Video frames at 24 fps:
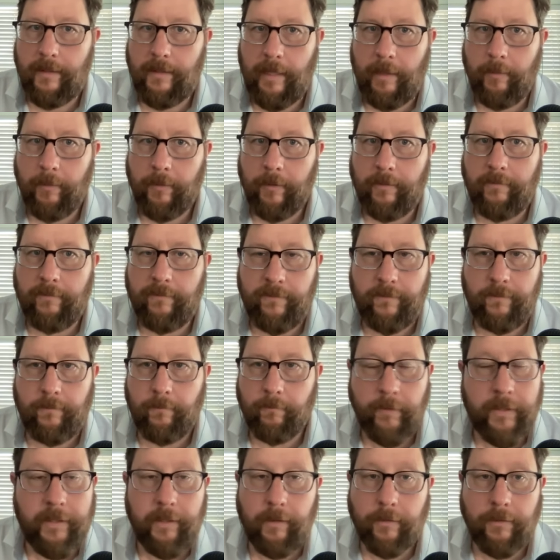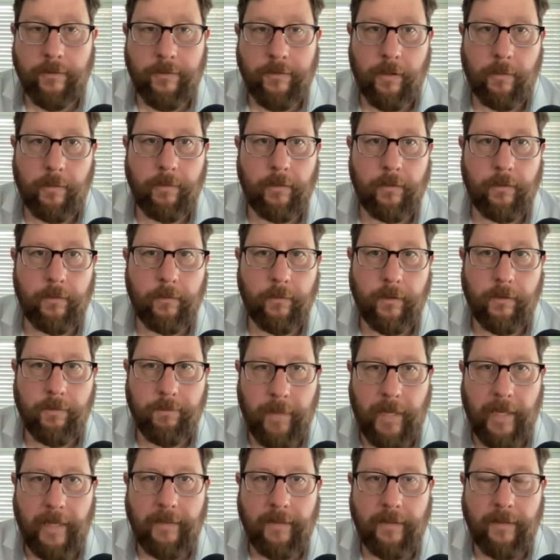They were in real trouble with
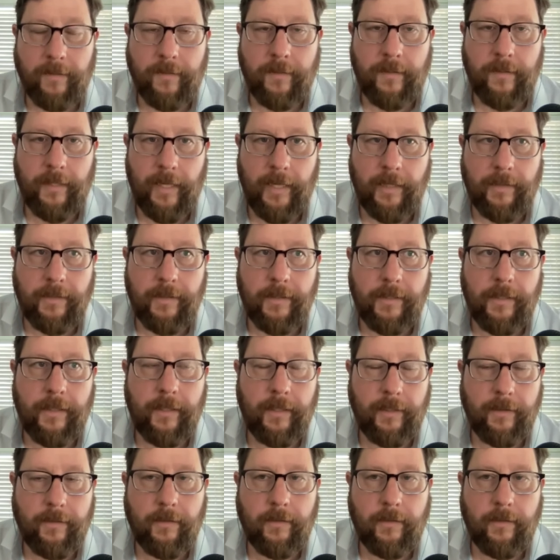Biden as the candidate.